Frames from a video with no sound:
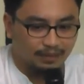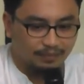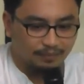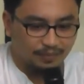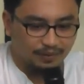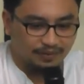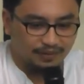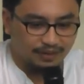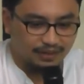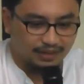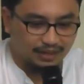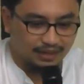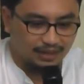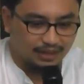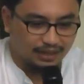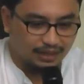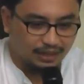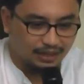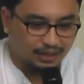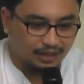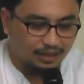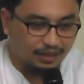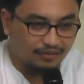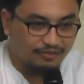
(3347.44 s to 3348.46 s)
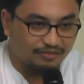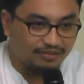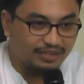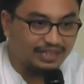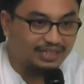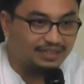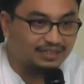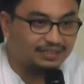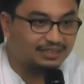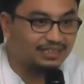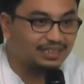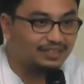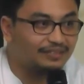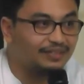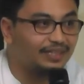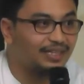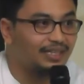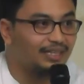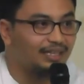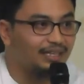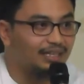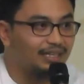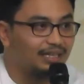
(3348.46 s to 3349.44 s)
basically a field
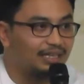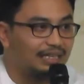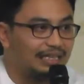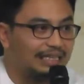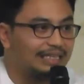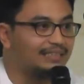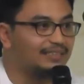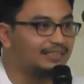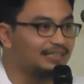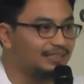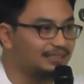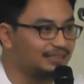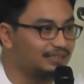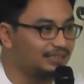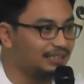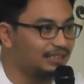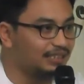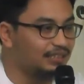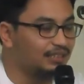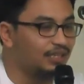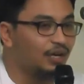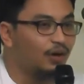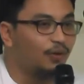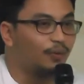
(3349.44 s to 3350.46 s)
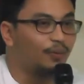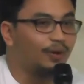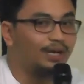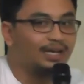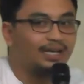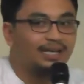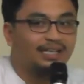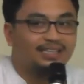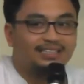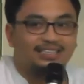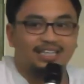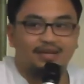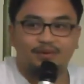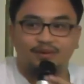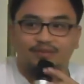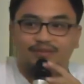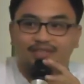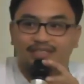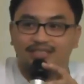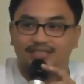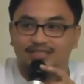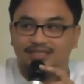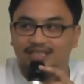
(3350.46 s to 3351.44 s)
survey in the 60s, wherein some
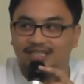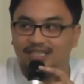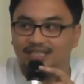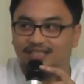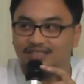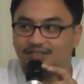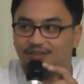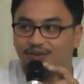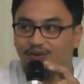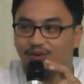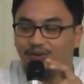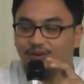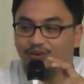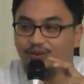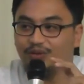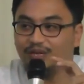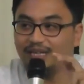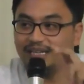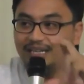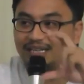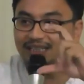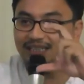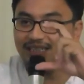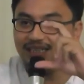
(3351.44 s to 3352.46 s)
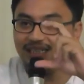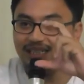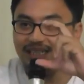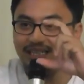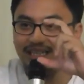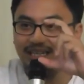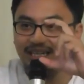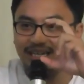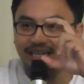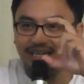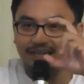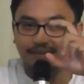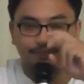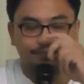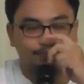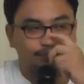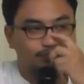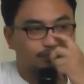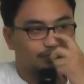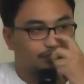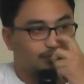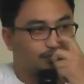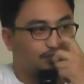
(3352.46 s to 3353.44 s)
of these things, although initially they had,
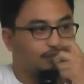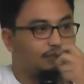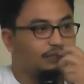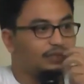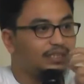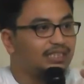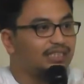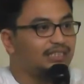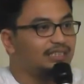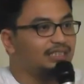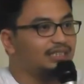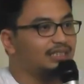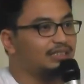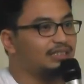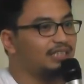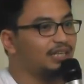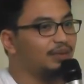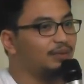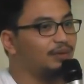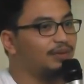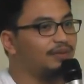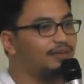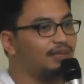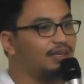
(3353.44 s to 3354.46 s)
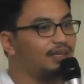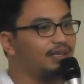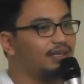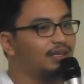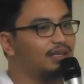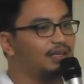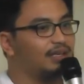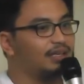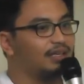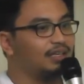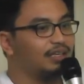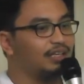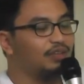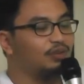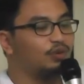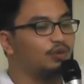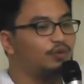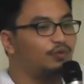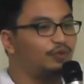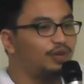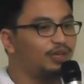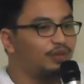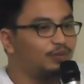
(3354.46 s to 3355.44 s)
shall we say, the
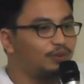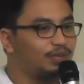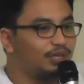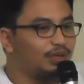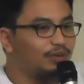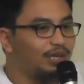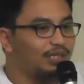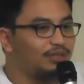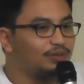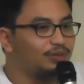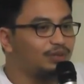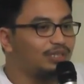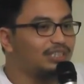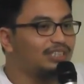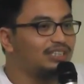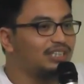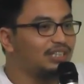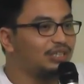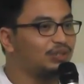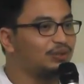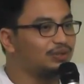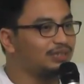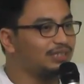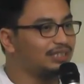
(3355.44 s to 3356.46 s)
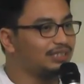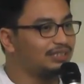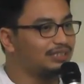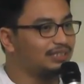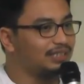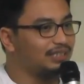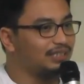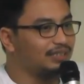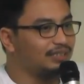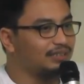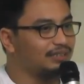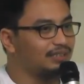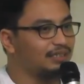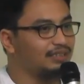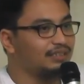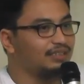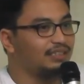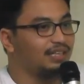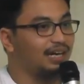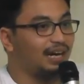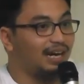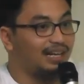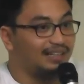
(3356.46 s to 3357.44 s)
Sufis were the ones who introduced these things, yes,
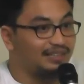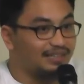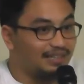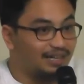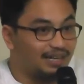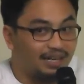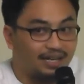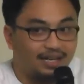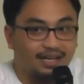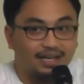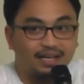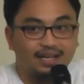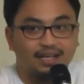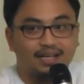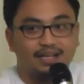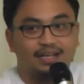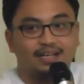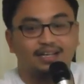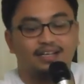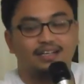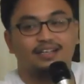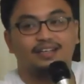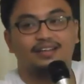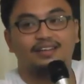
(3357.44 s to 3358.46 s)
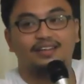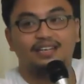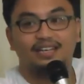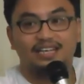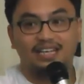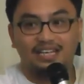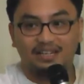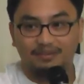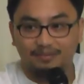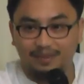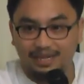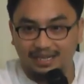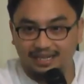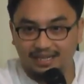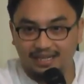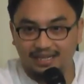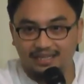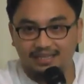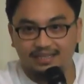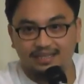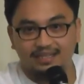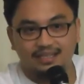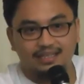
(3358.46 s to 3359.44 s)
the Hadrah, the Zikir
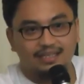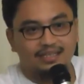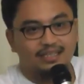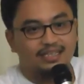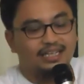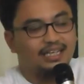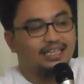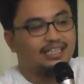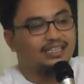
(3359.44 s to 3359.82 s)
Barat, they